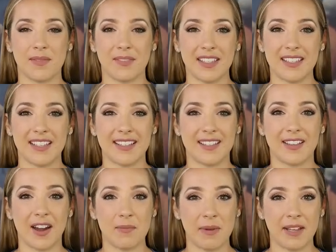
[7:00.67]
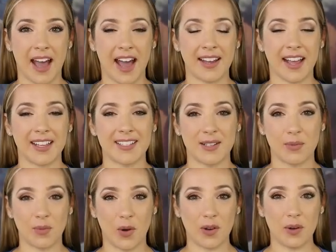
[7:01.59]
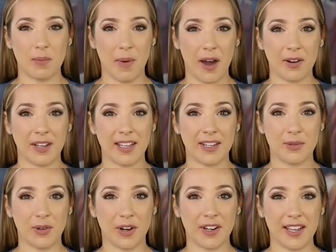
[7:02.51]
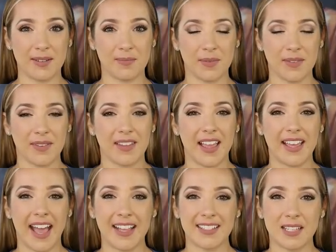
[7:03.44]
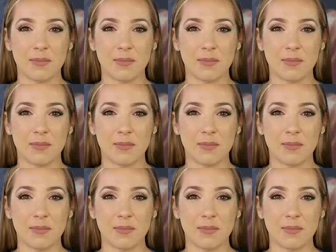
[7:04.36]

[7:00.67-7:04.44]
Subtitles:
This experiment highlights the role of modeling in learning and has